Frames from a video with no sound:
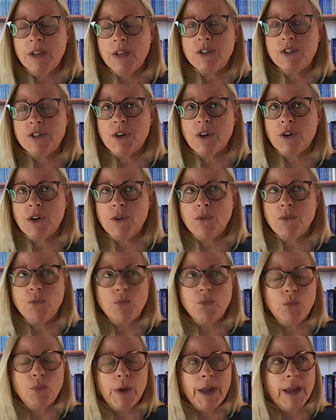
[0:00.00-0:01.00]
So
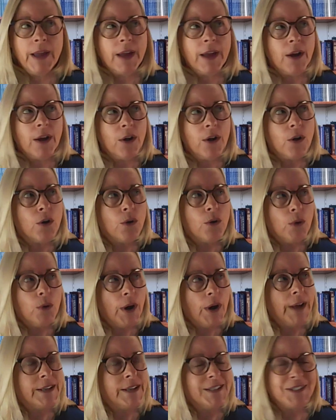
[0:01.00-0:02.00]
we're
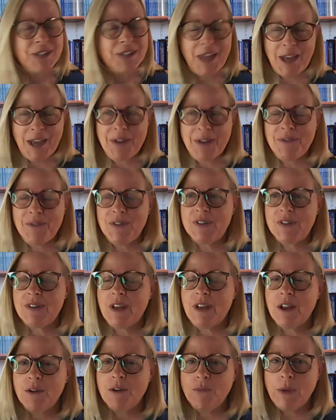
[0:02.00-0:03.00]
quite scared of the
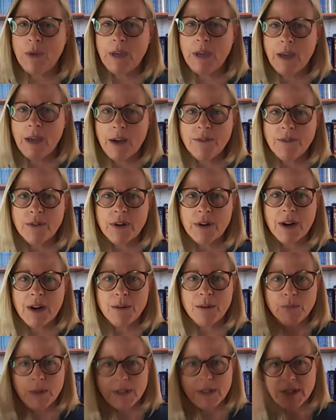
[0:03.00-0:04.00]
sun. We cover
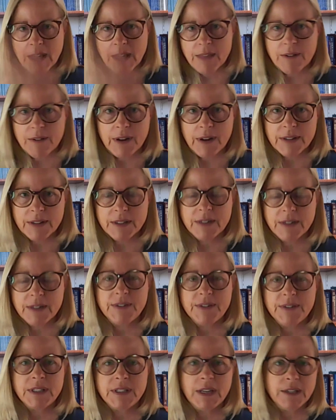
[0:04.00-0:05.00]
up, we slather
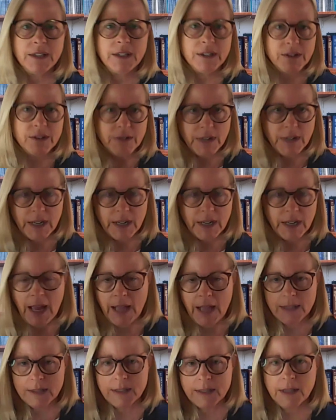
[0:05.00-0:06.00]
ourselves in sunscreen,
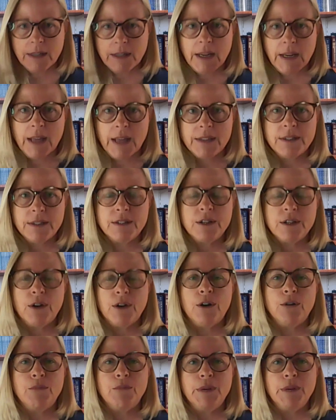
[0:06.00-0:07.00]
hats, sunglasses, the
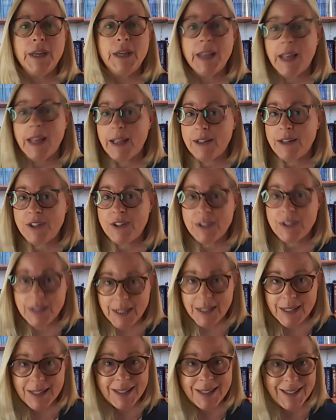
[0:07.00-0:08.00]
whole bit. And to
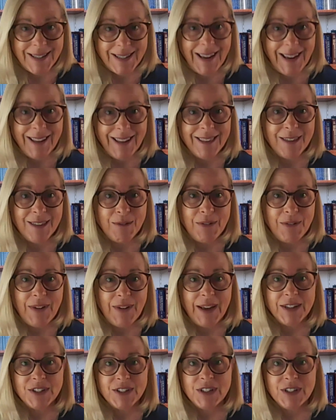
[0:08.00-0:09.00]
the extent that we've
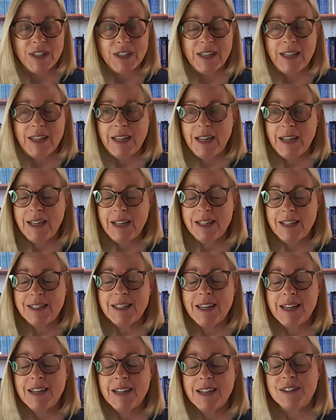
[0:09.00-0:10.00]
actually
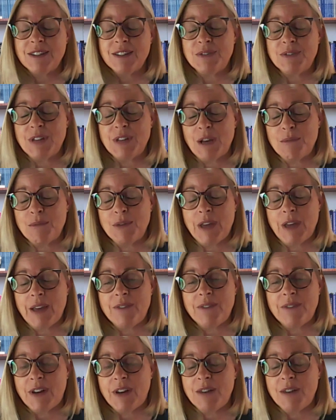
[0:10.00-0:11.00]
set ourselves up to
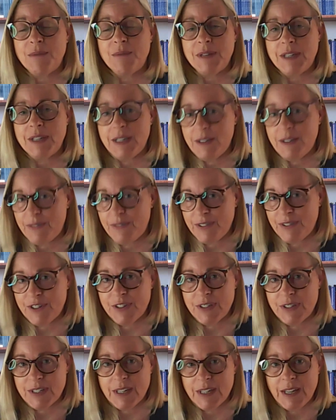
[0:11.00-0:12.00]
have vitamin D
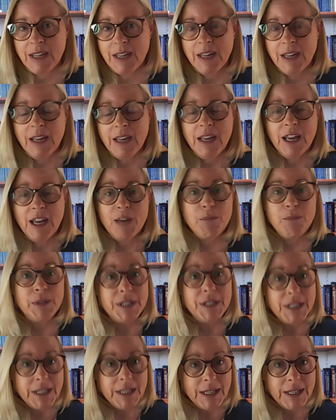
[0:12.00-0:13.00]
deficiency, and
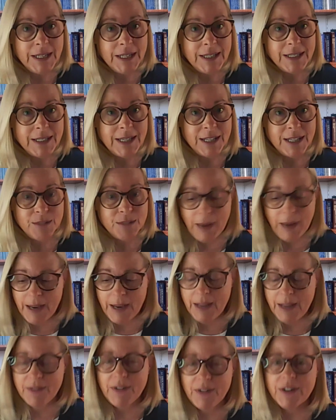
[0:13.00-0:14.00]
particularly in
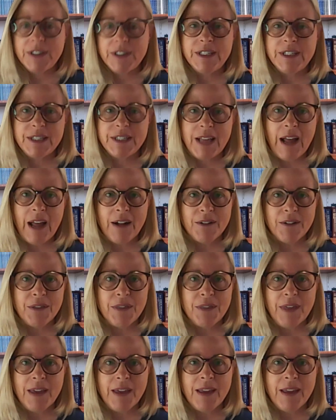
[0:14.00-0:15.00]
Tasmania, very south,
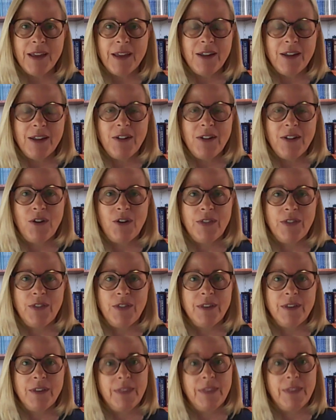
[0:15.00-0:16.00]
they, you know,
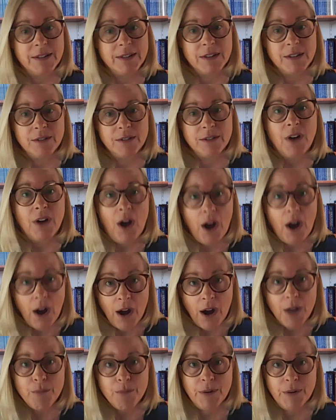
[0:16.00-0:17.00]
th there's a
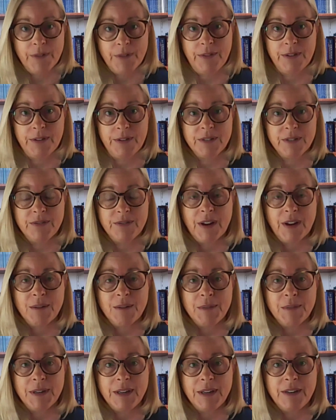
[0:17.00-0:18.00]
high prevalence of
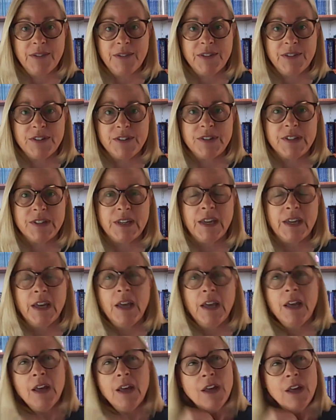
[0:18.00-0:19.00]
vitamin D deficiency.
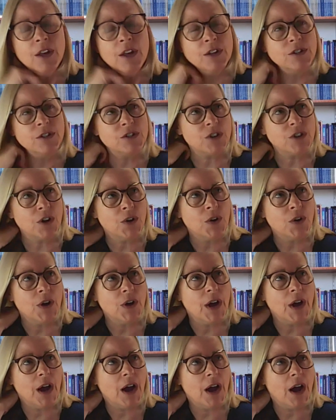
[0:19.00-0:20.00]

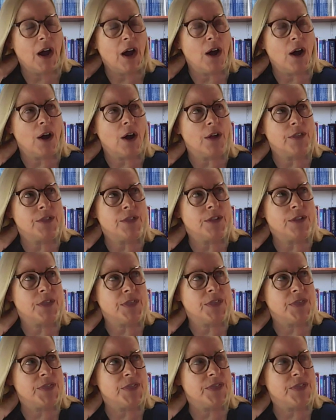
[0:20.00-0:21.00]
So
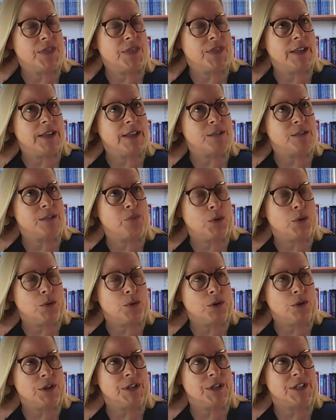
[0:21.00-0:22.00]
the it's
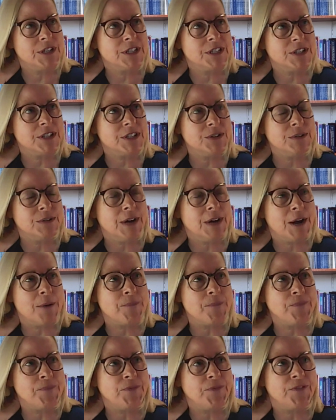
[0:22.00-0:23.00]
important to
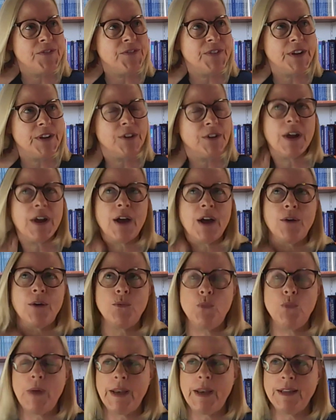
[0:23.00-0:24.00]
um, figure
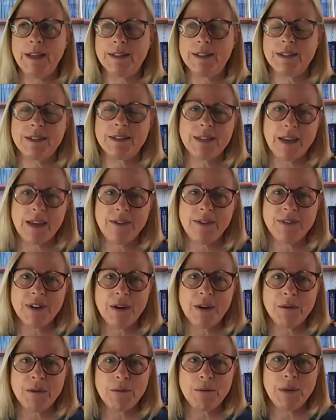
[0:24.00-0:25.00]
out when is a safe time to